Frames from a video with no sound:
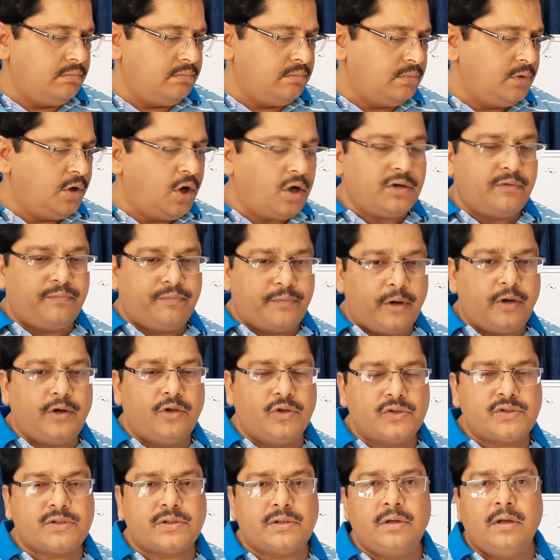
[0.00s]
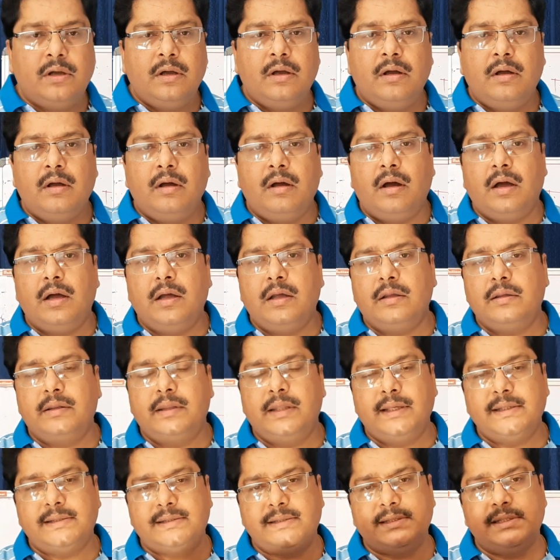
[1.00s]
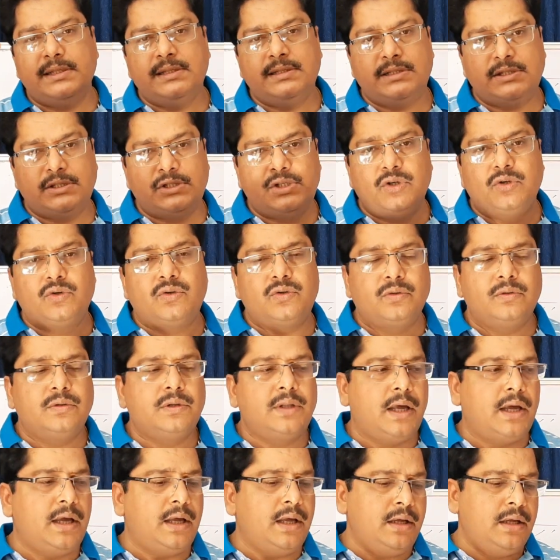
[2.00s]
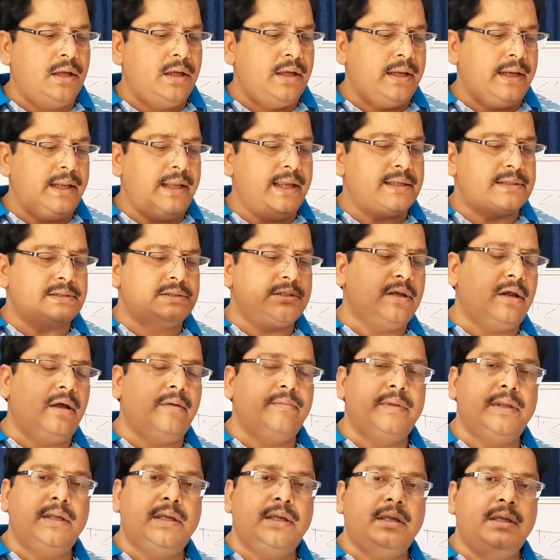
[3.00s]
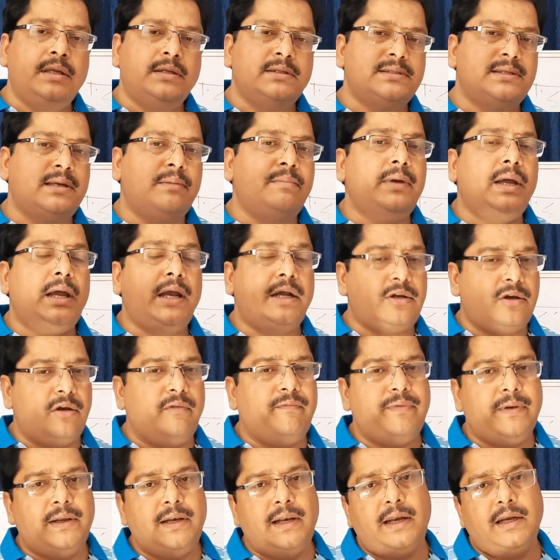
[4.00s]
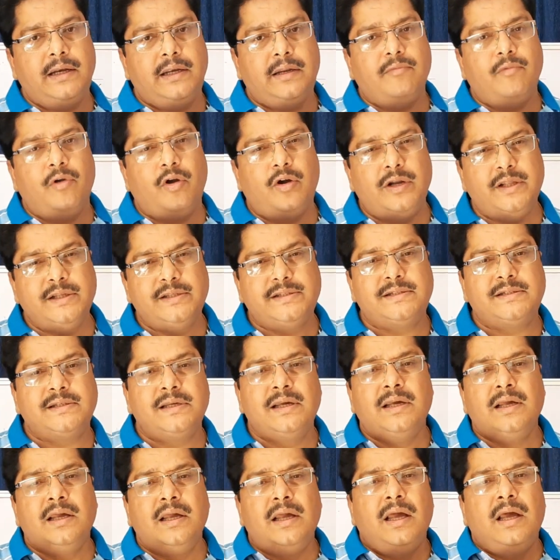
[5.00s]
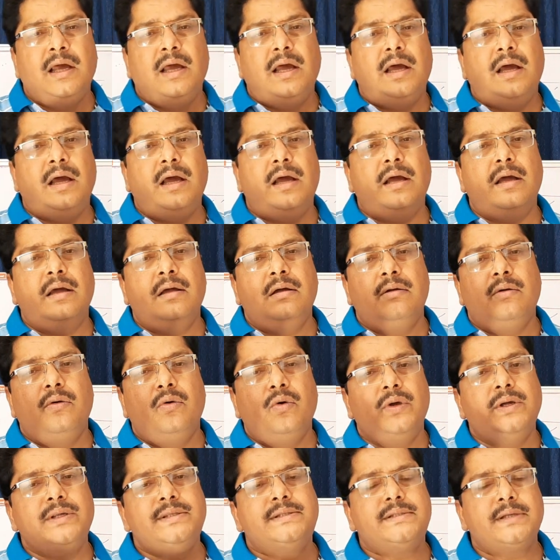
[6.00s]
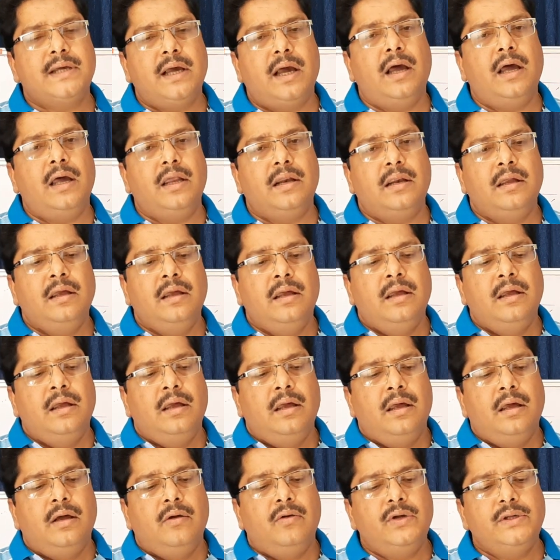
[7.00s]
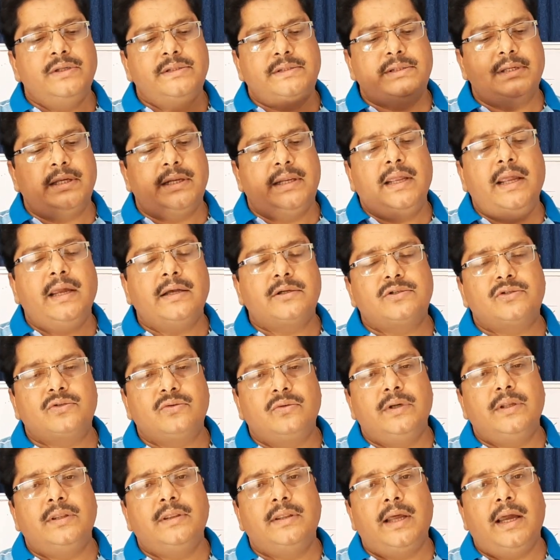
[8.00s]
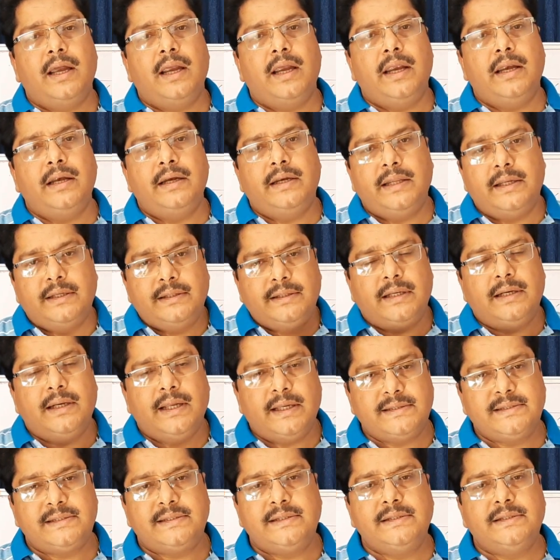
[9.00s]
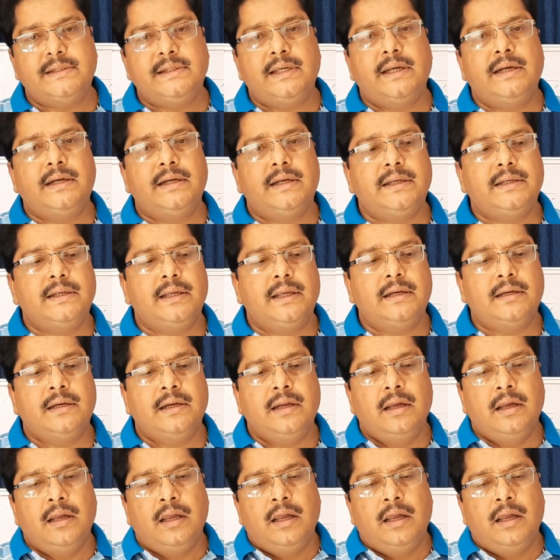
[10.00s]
not produced. This is due to the reaction of the some heterophil antibodies which are which reacts with the antigen, HCG antigen